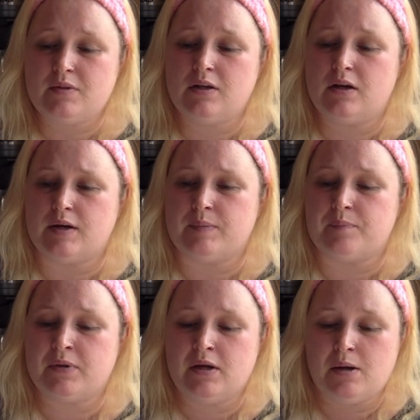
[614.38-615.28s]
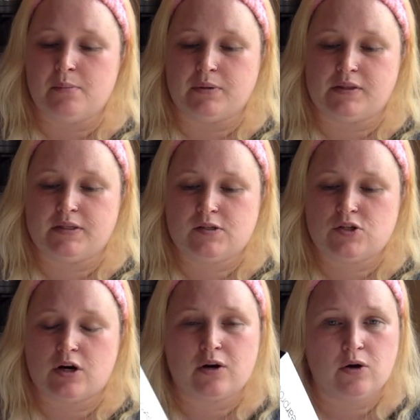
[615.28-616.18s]
Um, but this
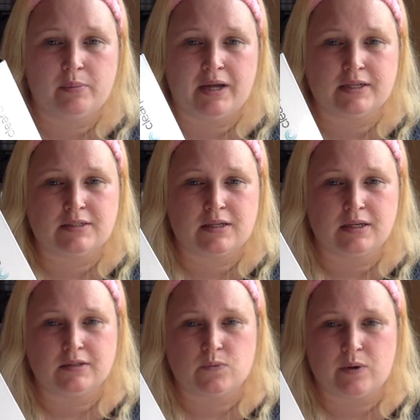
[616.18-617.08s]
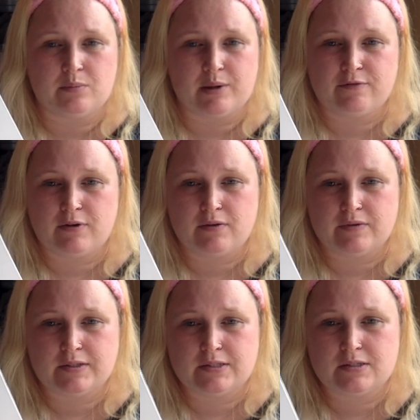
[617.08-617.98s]
charcoal mask is one of my
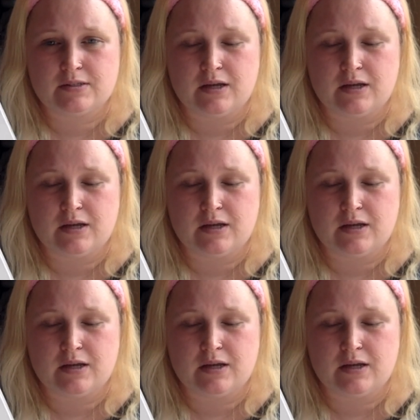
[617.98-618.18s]
favorites.